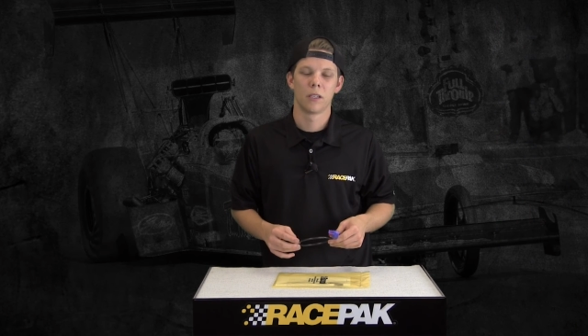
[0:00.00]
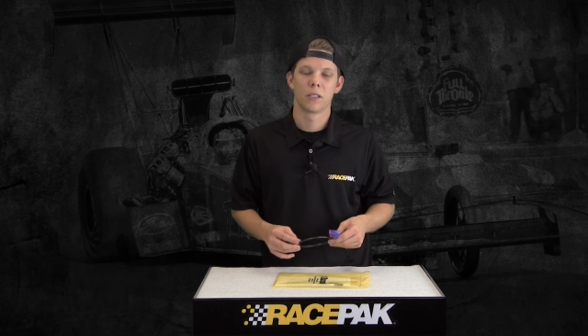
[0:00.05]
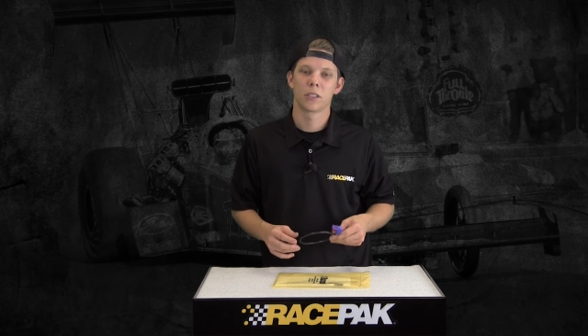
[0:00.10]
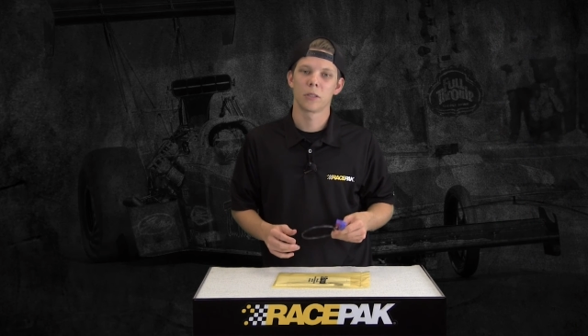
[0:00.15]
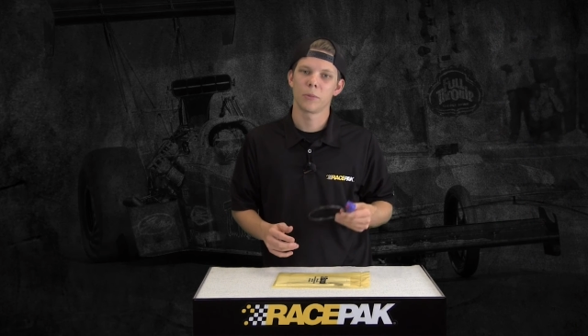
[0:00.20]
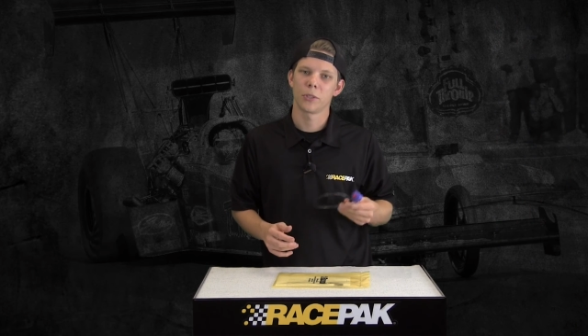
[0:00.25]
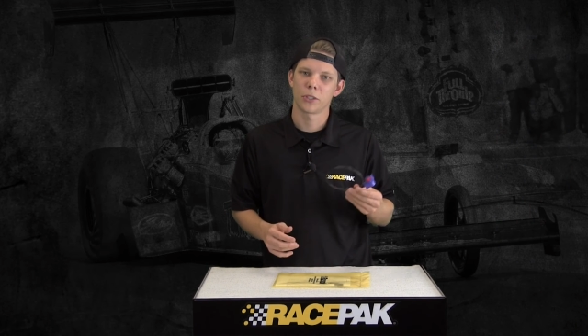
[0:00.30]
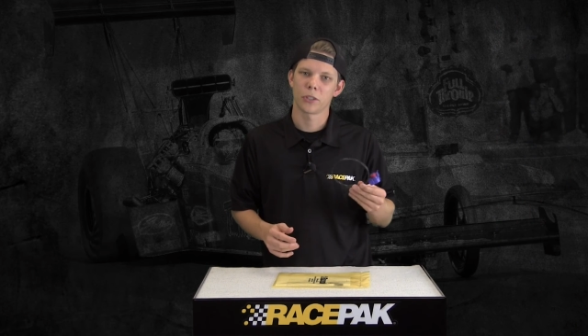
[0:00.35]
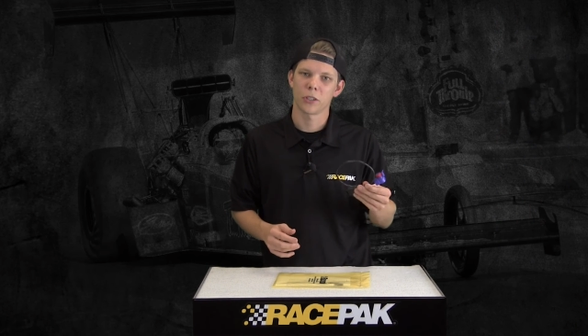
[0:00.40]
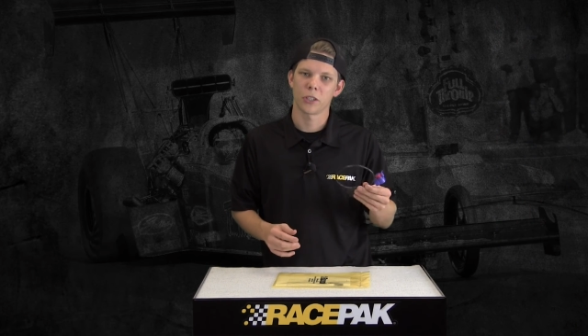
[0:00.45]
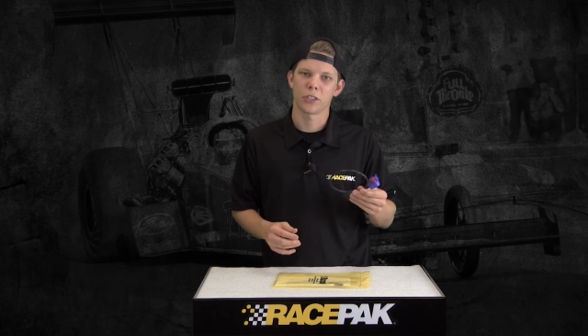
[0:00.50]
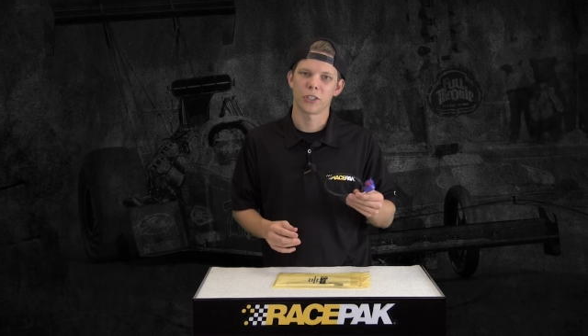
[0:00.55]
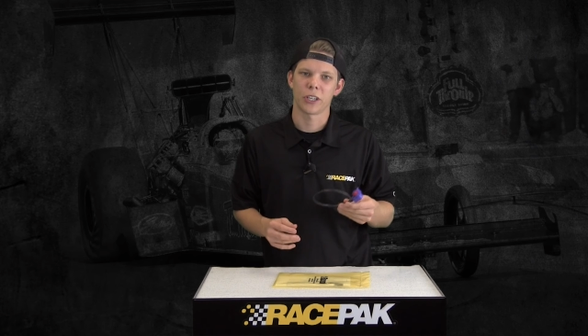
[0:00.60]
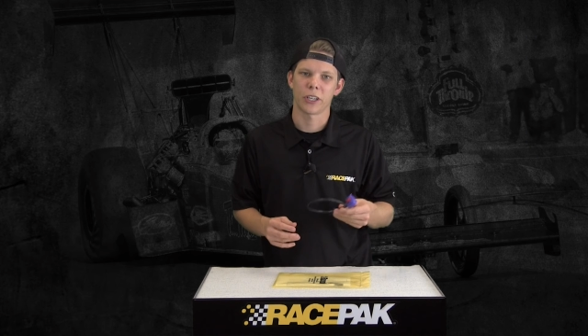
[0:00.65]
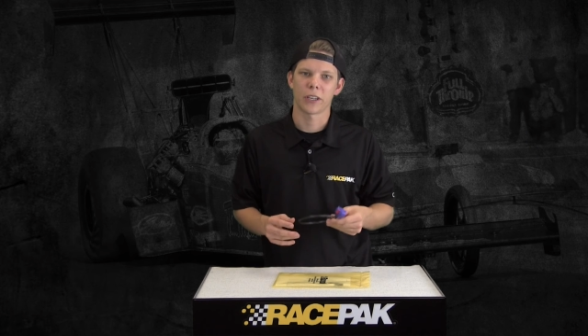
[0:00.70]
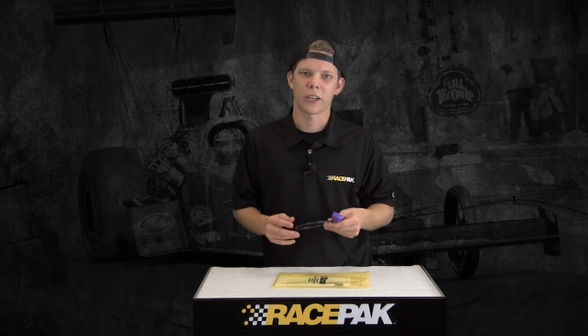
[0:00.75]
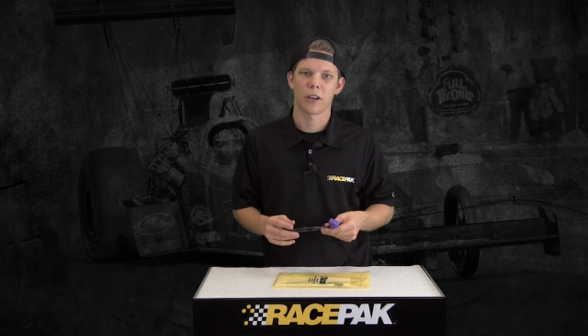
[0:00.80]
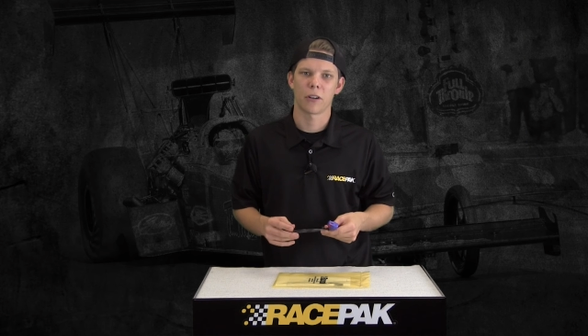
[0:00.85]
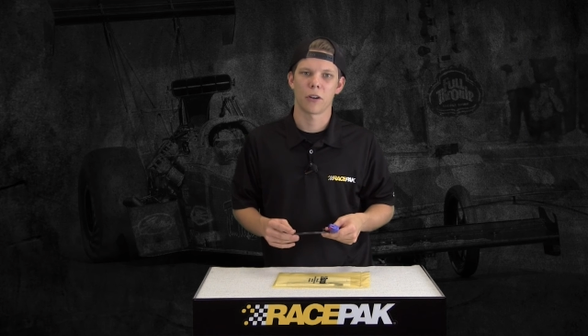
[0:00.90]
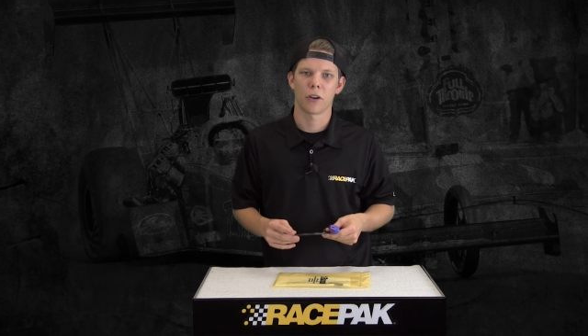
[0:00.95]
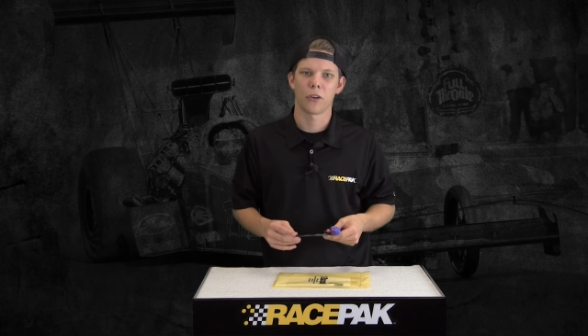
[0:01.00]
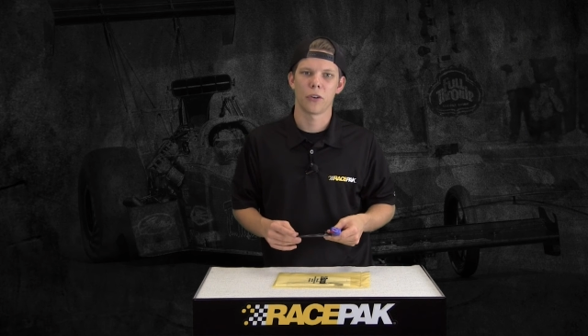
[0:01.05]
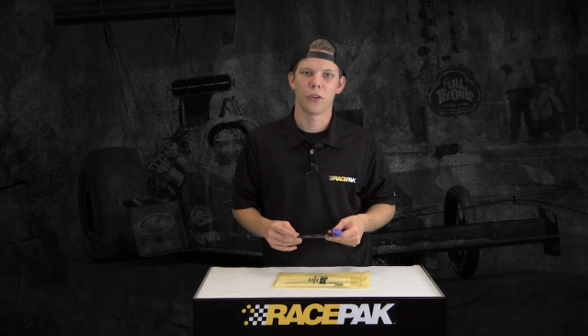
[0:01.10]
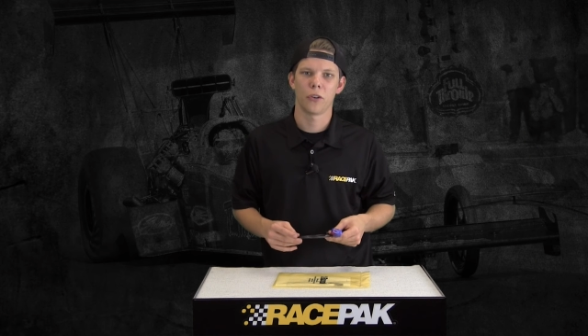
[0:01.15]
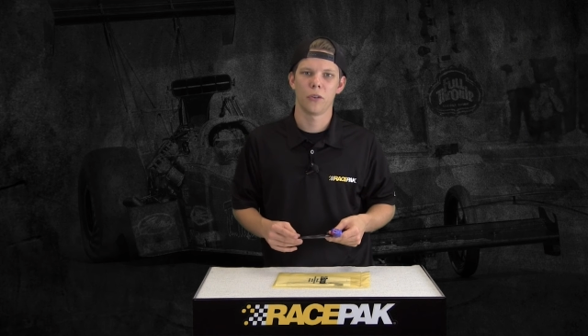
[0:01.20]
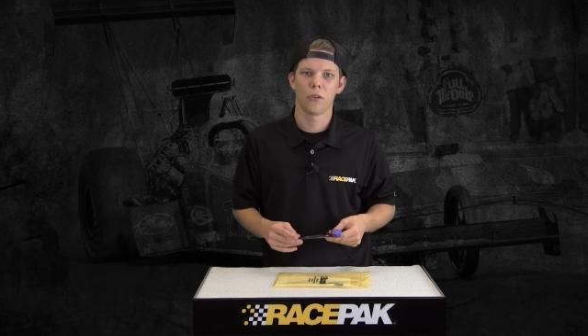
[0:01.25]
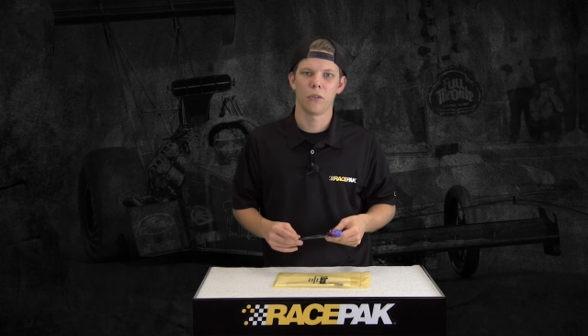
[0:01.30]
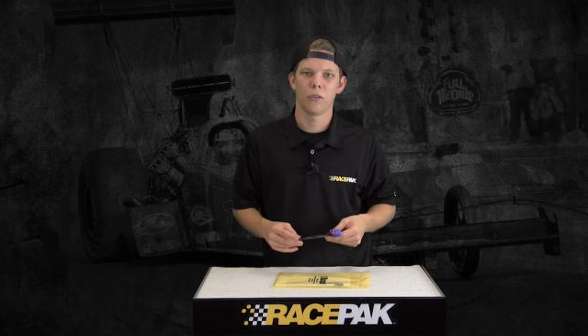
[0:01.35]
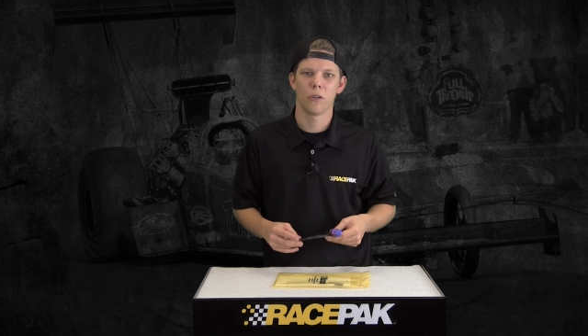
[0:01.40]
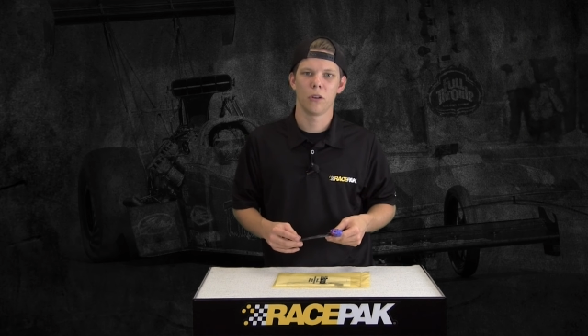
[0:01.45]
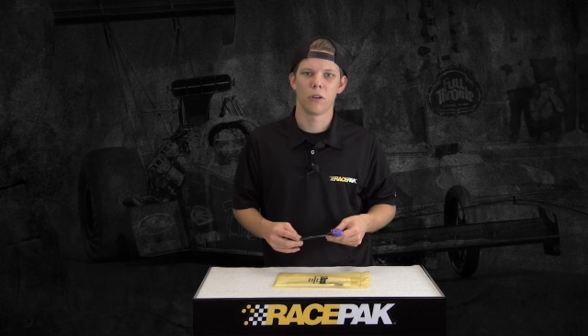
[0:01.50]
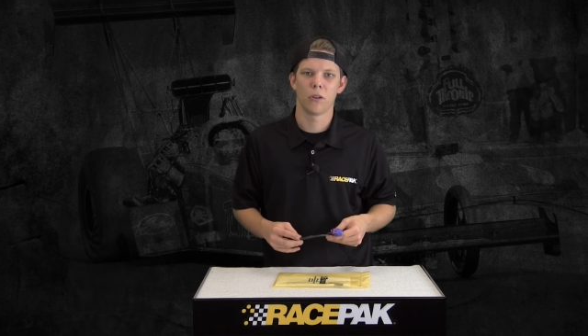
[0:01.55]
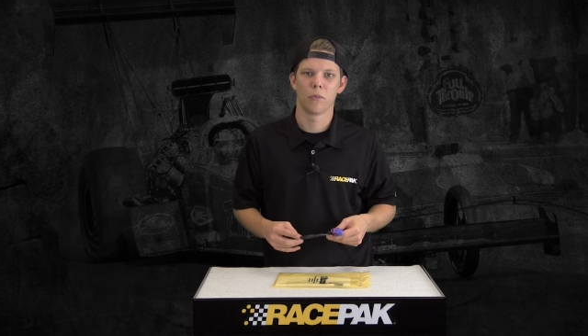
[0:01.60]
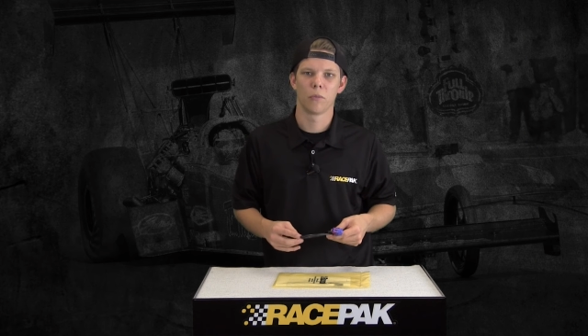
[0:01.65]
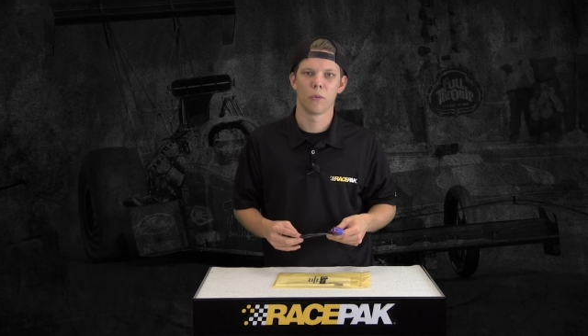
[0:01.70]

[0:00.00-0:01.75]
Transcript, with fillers: So be sure to check out our new